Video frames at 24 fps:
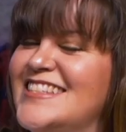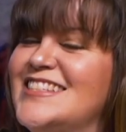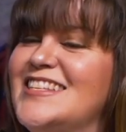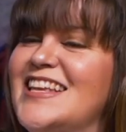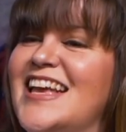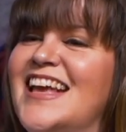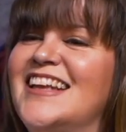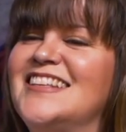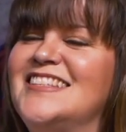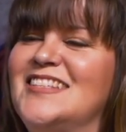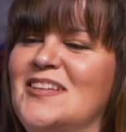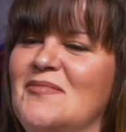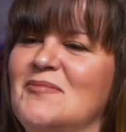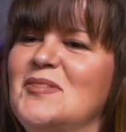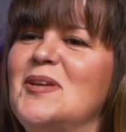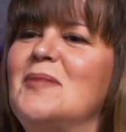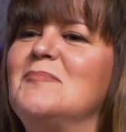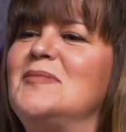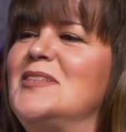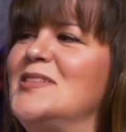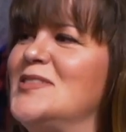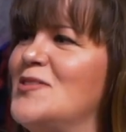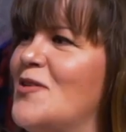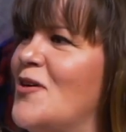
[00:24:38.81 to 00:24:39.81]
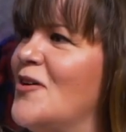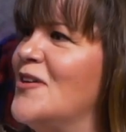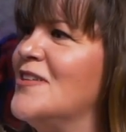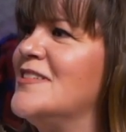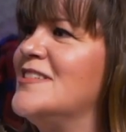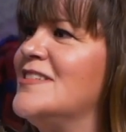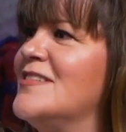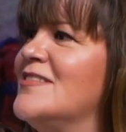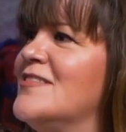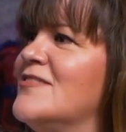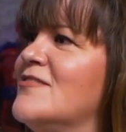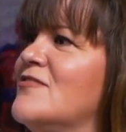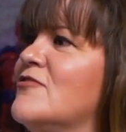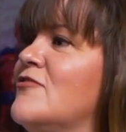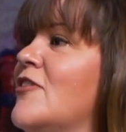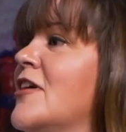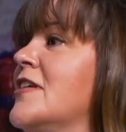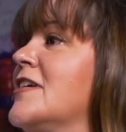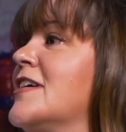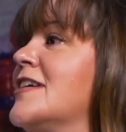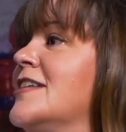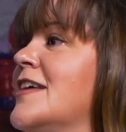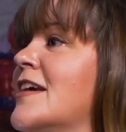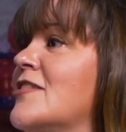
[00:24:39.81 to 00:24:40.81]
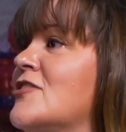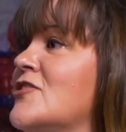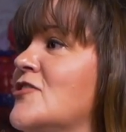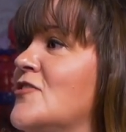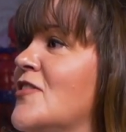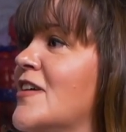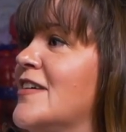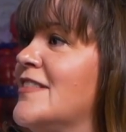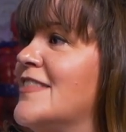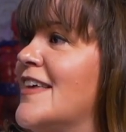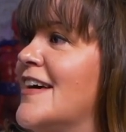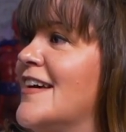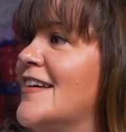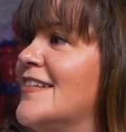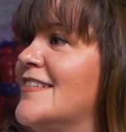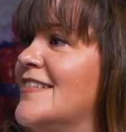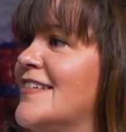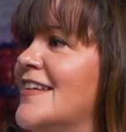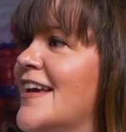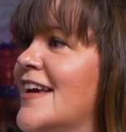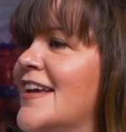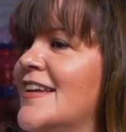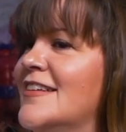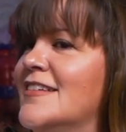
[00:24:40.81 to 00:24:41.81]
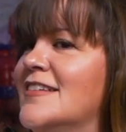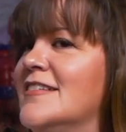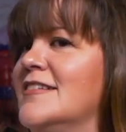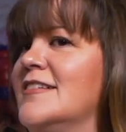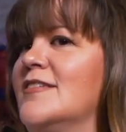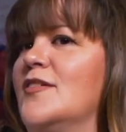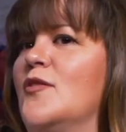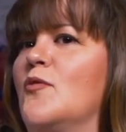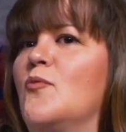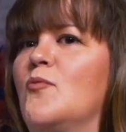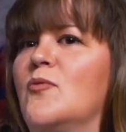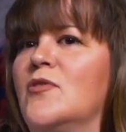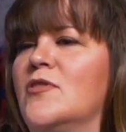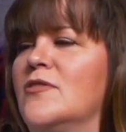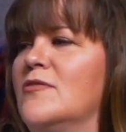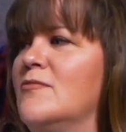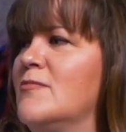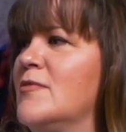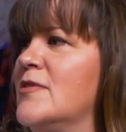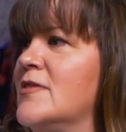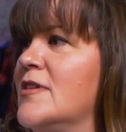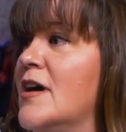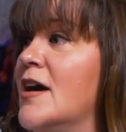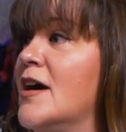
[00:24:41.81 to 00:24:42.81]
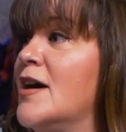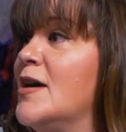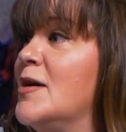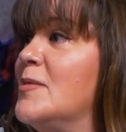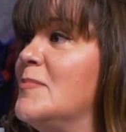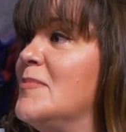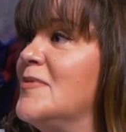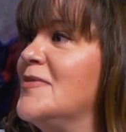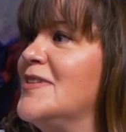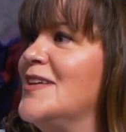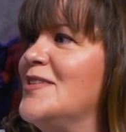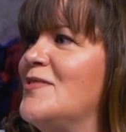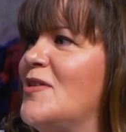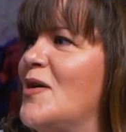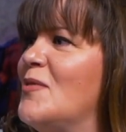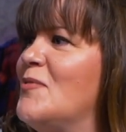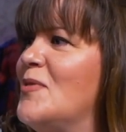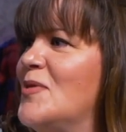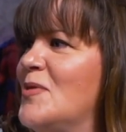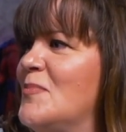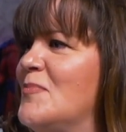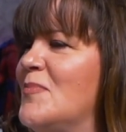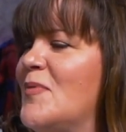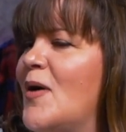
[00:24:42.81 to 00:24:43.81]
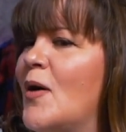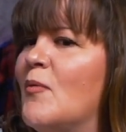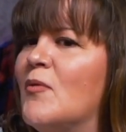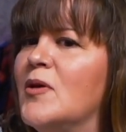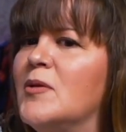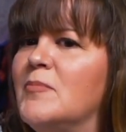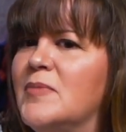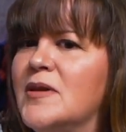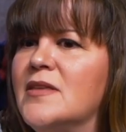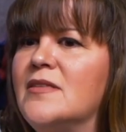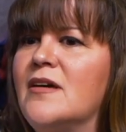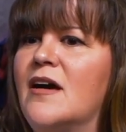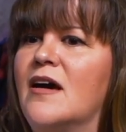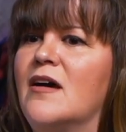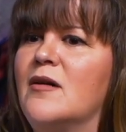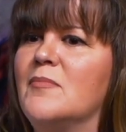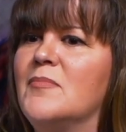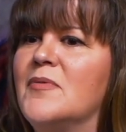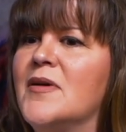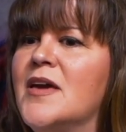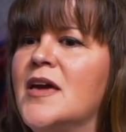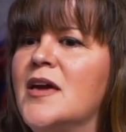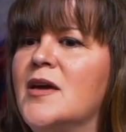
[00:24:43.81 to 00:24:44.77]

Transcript: it's, it's, sometimes it's hard to find a connection like that. Yeah. And we're we're the hub. You yes. know I want to I want to be the hub